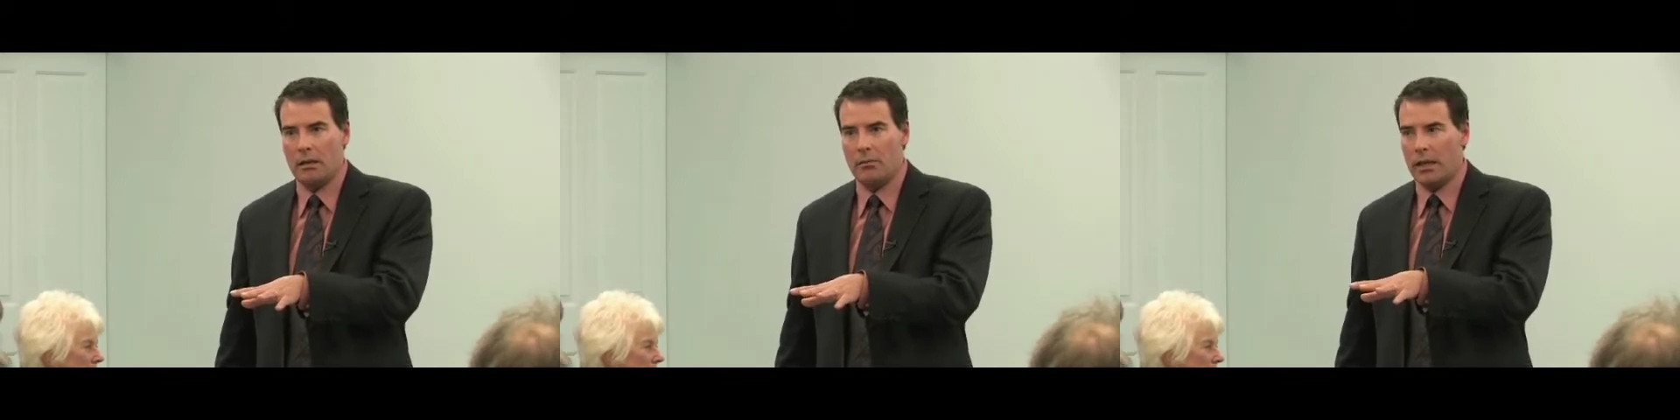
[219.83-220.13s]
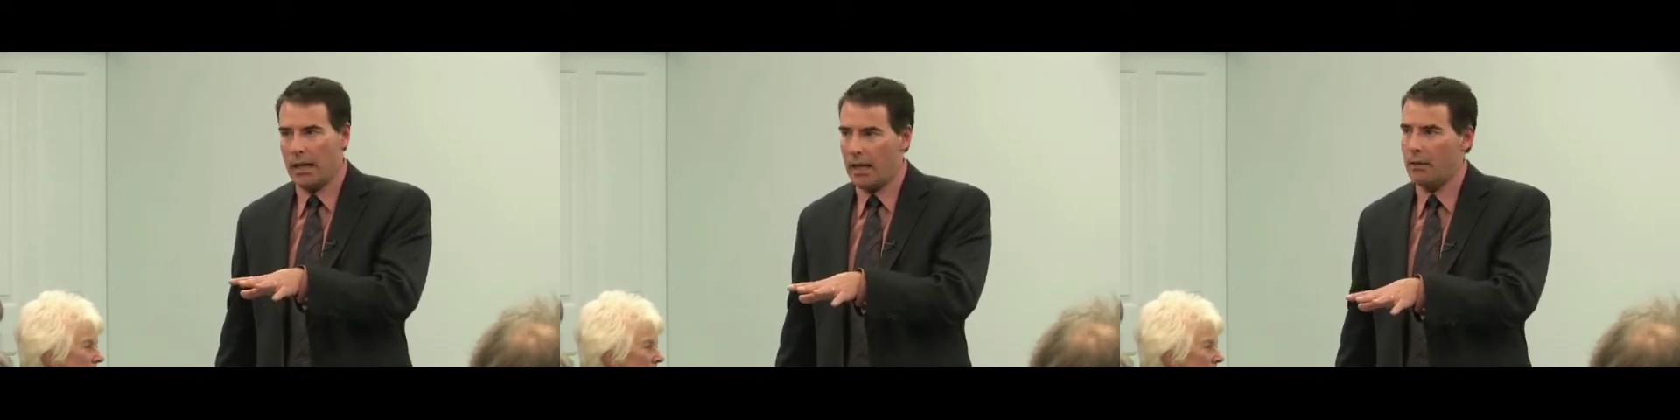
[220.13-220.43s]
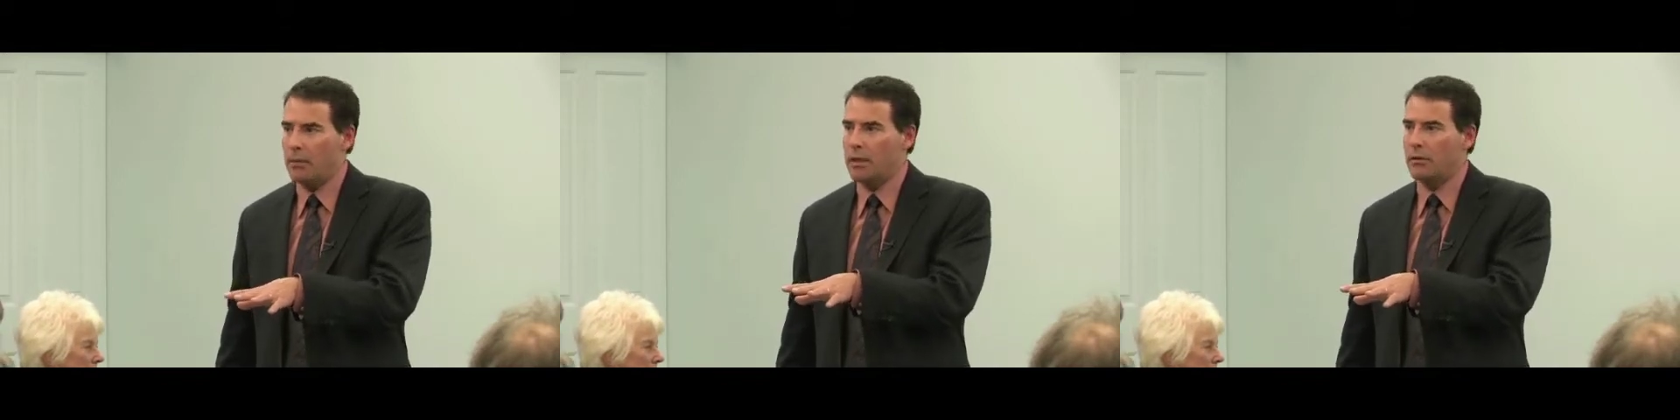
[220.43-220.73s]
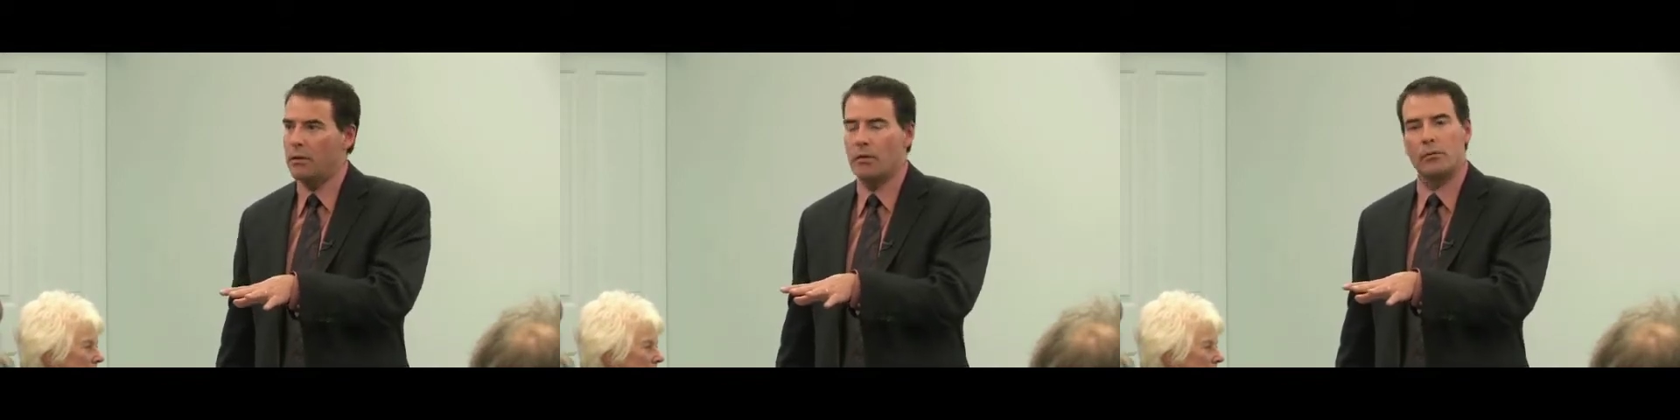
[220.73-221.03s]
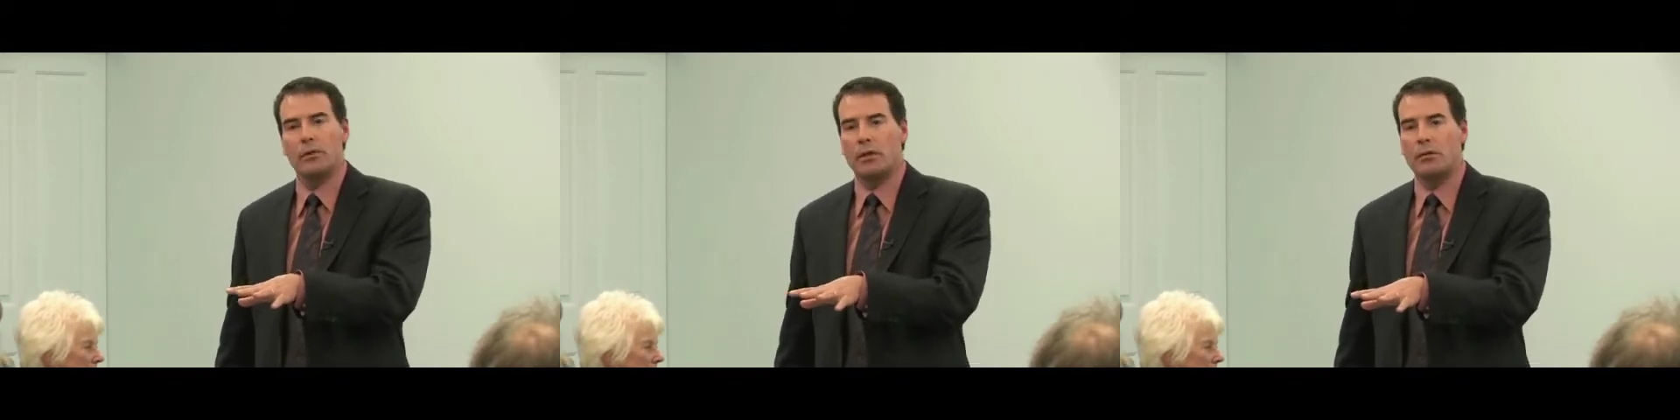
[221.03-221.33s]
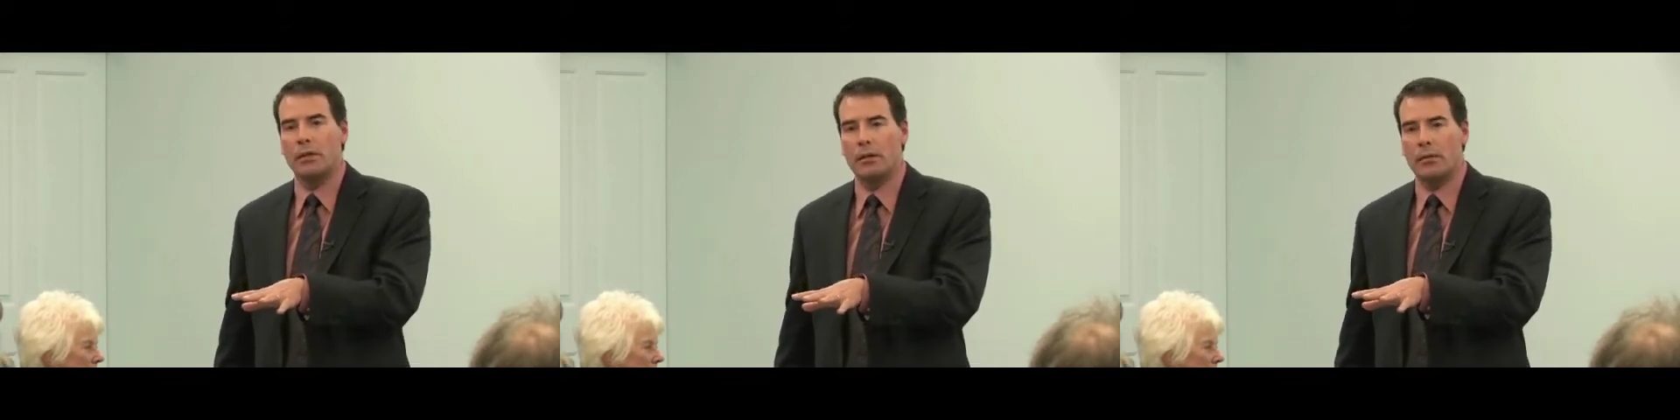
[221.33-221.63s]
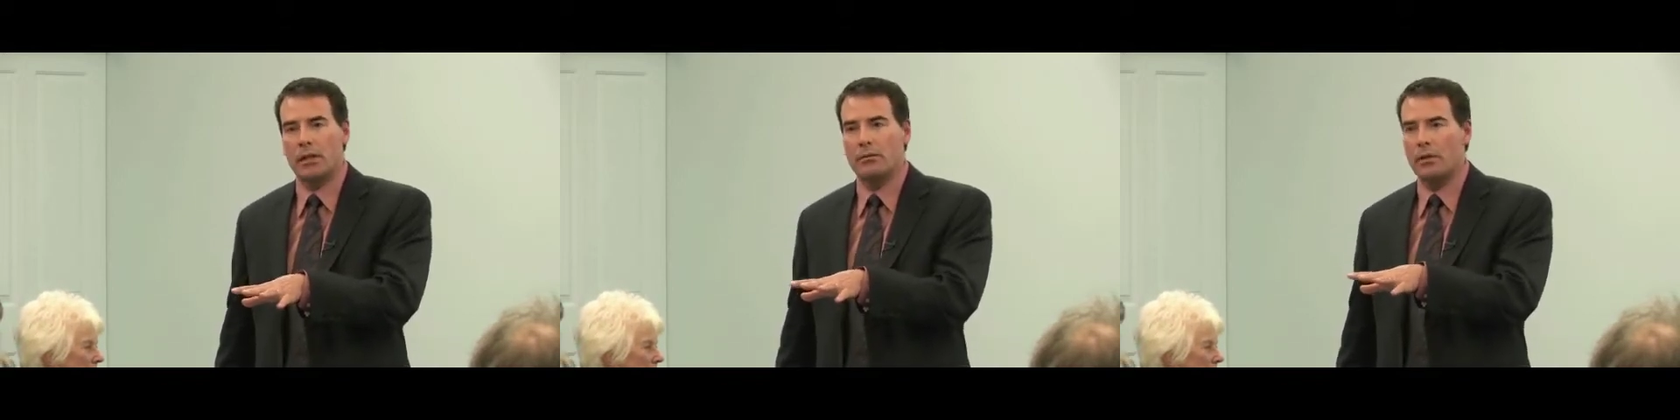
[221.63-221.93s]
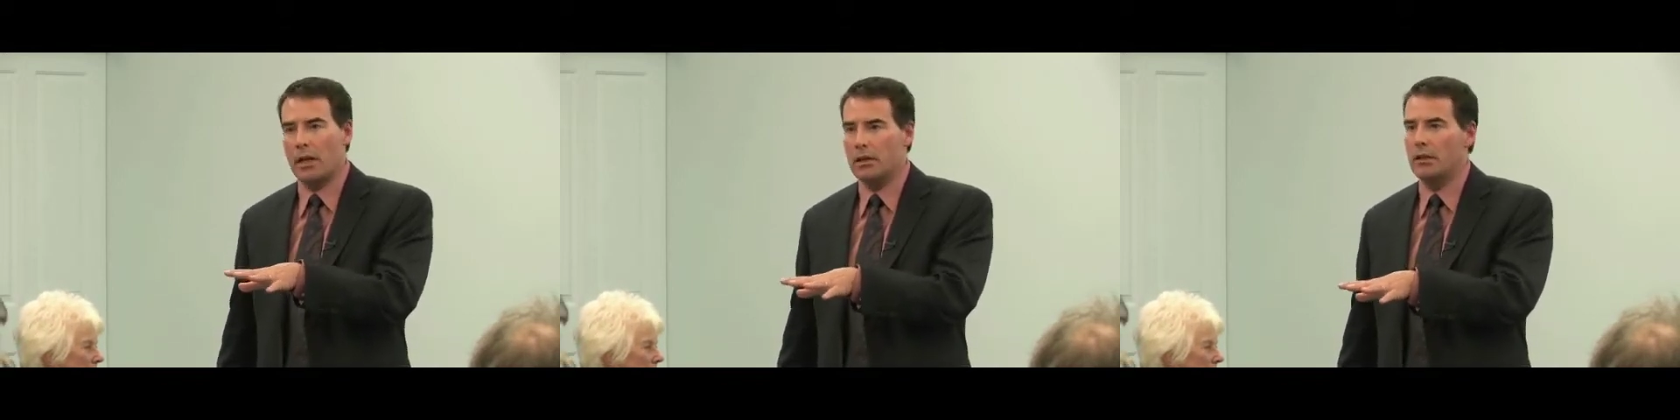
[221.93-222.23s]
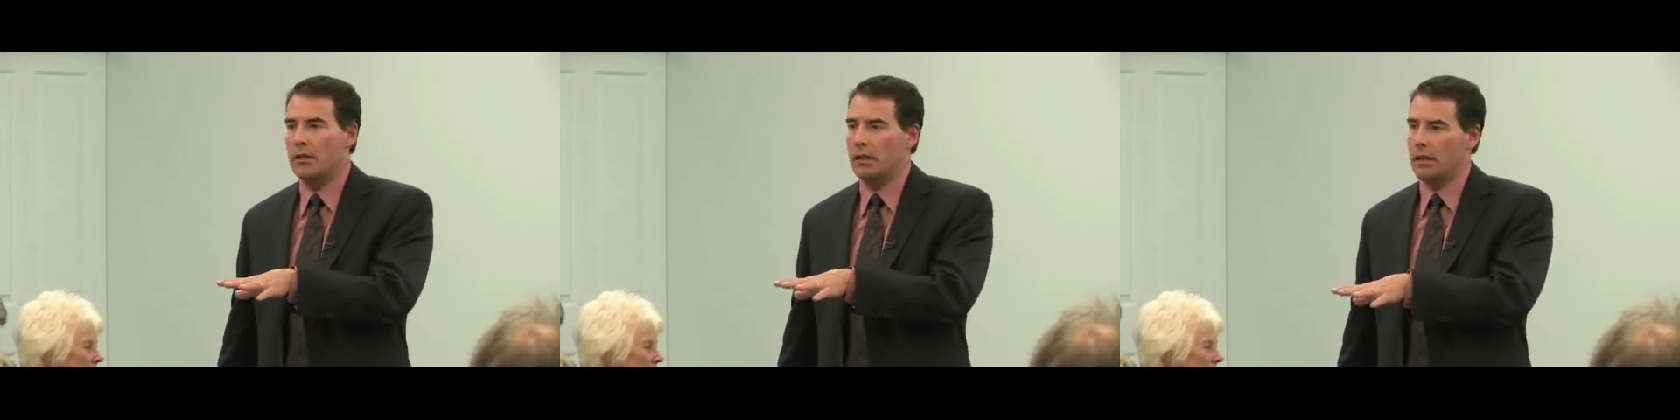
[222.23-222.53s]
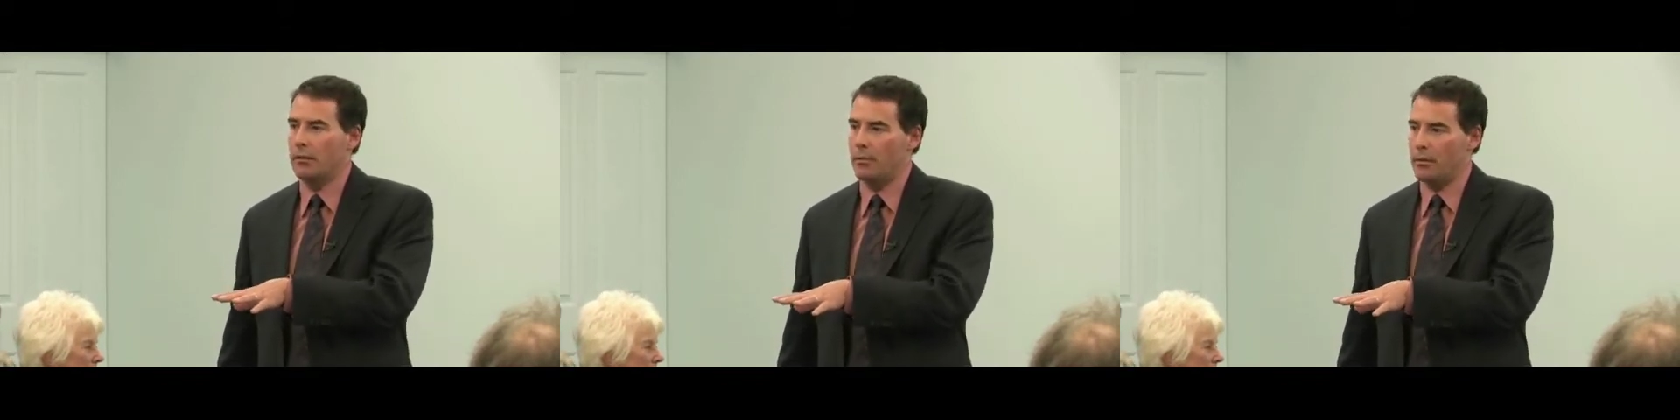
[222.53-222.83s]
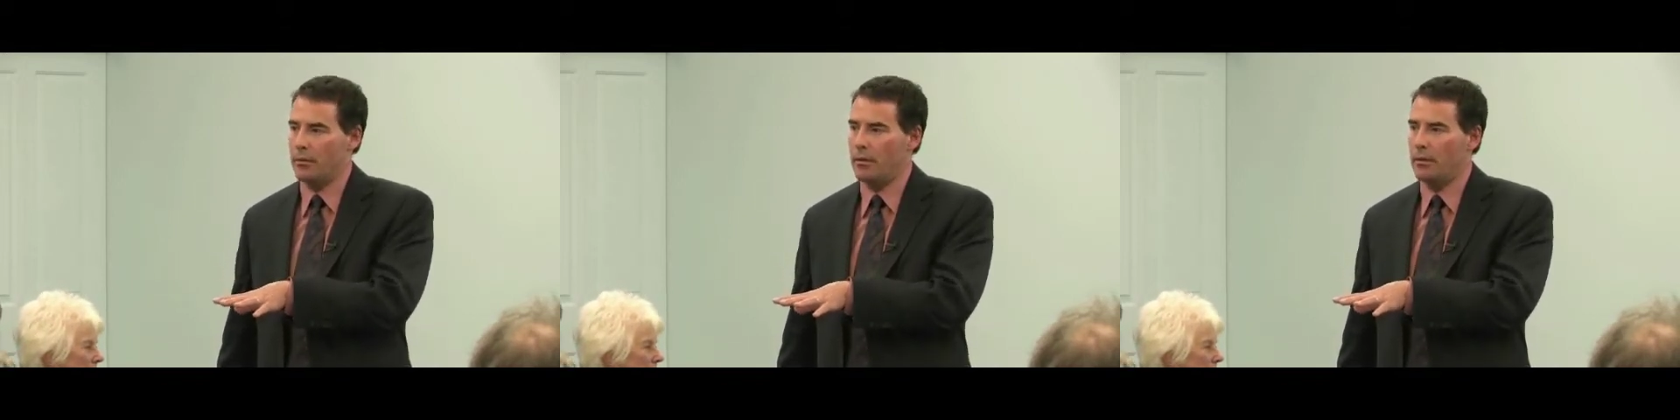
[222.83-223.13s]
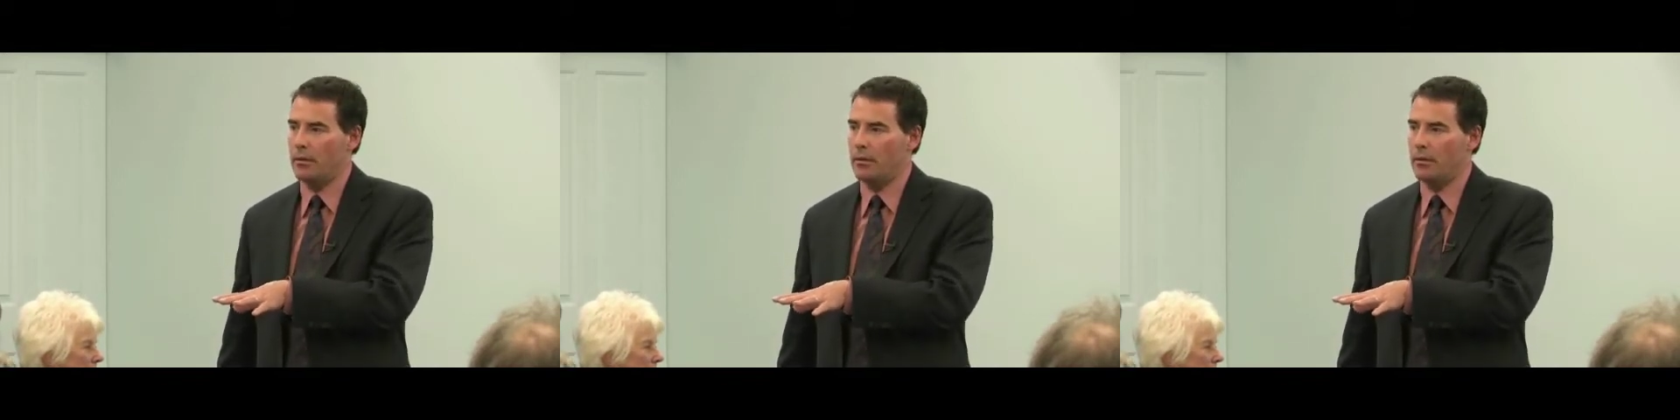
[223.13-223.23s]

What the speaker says: we can't be doing what we're doing because we're actually going to kill people.